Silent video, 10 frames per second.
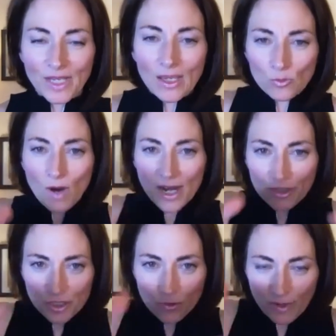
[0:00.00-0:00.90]
And why are
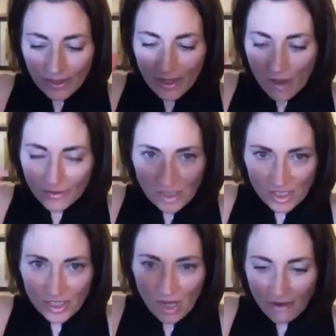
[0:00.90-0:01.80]
you wearing all
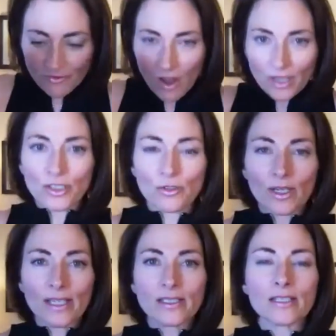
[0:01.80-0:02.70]
this stuff on you?"
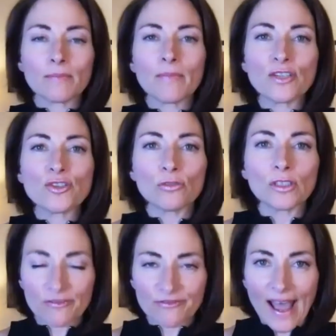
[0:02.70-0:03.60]
He says, "It makes you
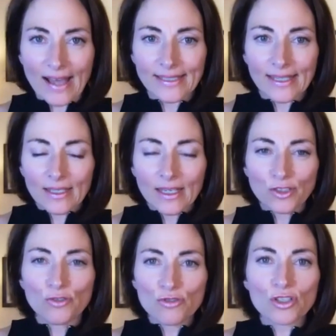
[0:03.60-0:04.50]
look fat and
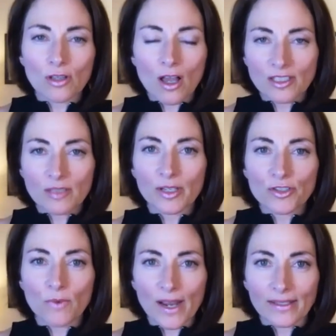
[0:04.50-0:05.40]
you just lost a
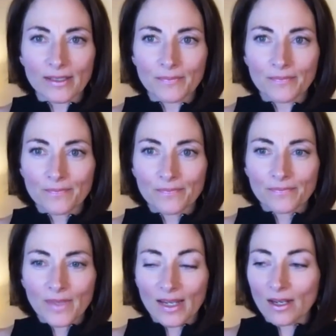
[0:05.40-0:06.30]
bunch of weight."
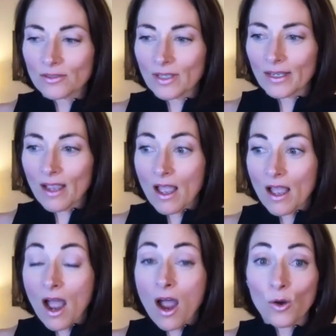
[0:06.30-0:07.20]
And I was like,
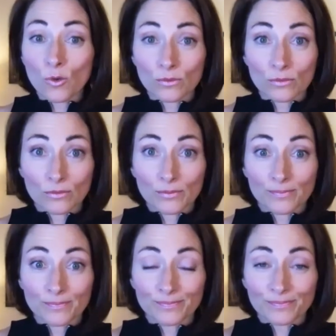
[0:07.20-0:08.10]
oh.
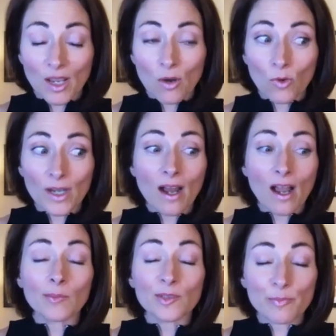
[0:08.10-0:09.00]
One,
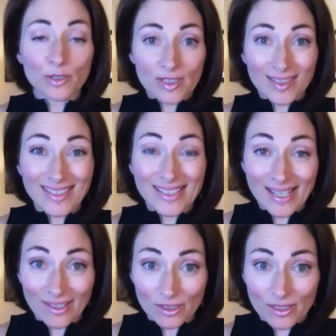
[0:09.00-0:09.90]
I almost burst into
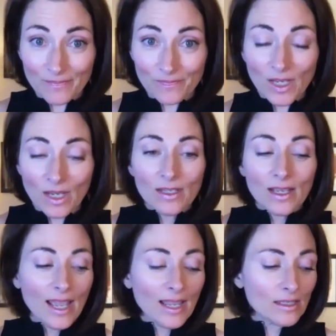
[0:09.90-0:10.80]
tears.
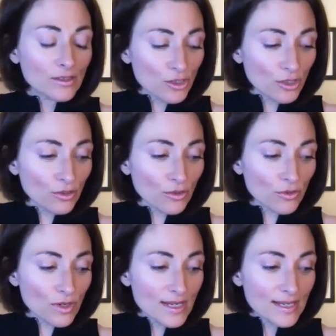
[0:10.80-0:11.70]
And
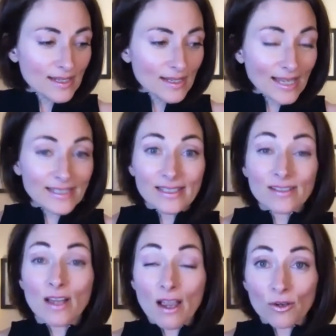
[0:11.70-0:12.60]
two, I
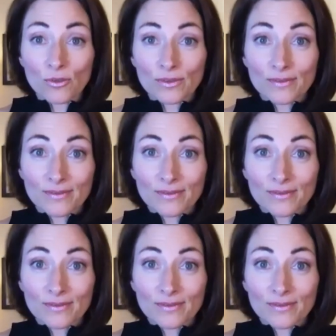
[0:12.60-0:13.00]
didn't know.